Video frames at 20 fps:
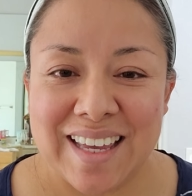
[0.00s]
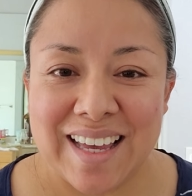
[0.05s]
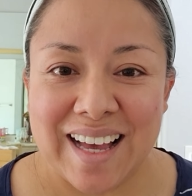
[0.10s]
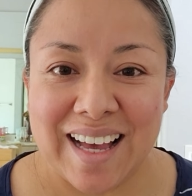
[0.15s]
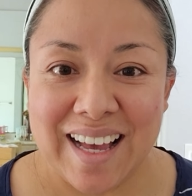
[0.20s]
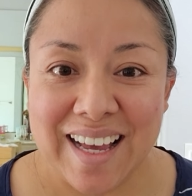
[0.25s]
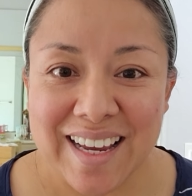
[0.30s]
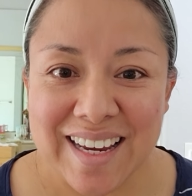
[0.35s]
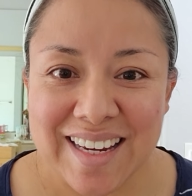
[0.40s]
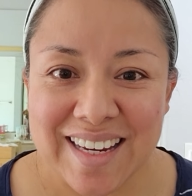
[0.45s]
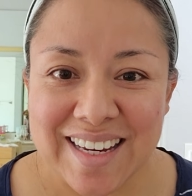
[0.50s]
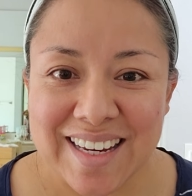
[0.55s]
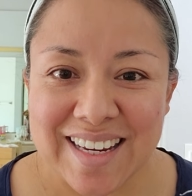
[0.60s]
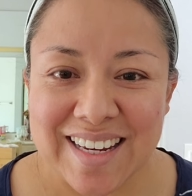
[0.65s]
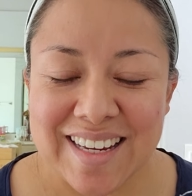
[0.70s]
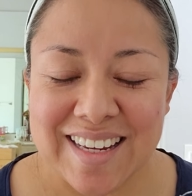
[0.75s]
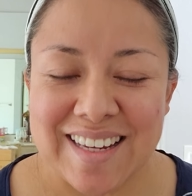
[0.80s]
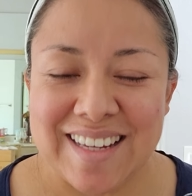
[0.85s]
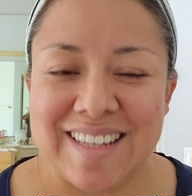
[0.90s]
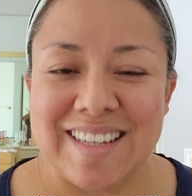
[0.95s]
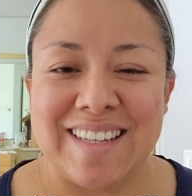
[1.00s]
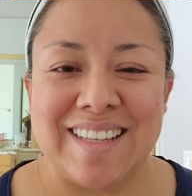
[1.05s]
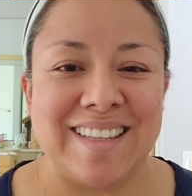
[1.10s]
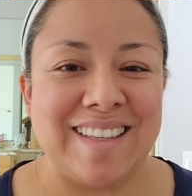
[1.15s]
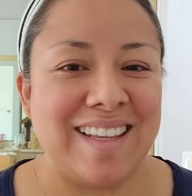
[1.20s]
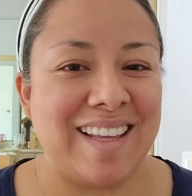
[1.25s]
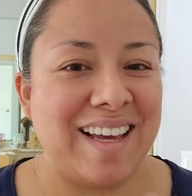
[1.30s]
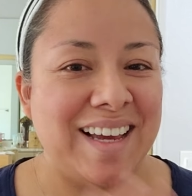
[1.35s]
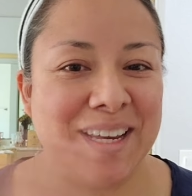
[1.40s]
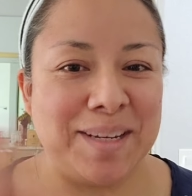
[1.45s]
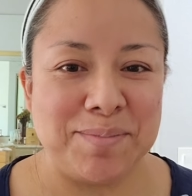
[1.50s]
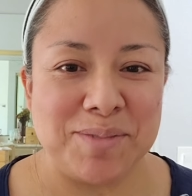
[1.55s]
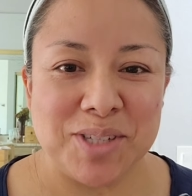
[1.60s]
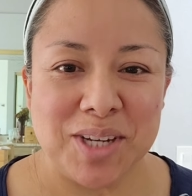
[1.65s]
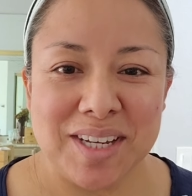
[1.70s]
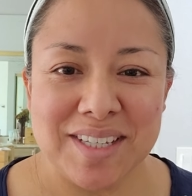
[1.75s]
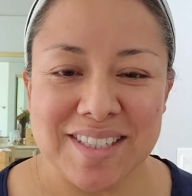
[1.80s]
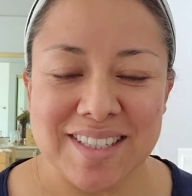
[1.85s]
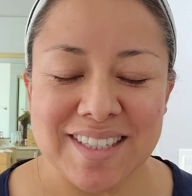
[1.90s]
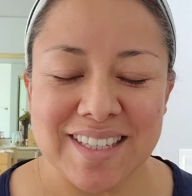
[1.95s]
Hi, I'm
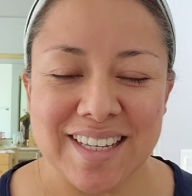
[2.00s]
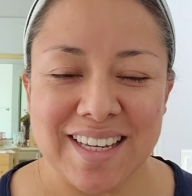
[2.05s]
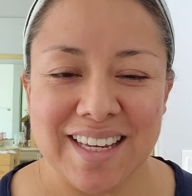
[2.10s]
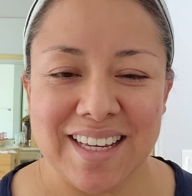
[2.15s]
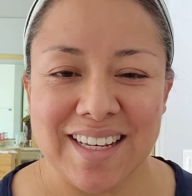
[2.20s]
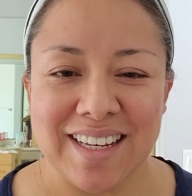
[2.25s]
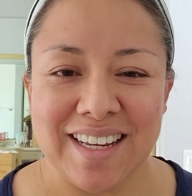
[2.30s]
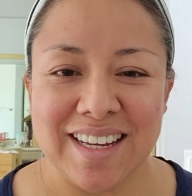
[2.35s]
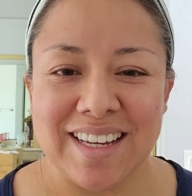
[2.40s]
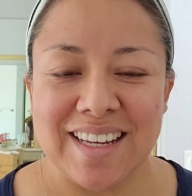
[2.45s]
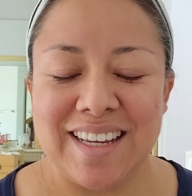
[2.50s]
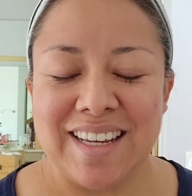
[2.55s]
Jocelyn,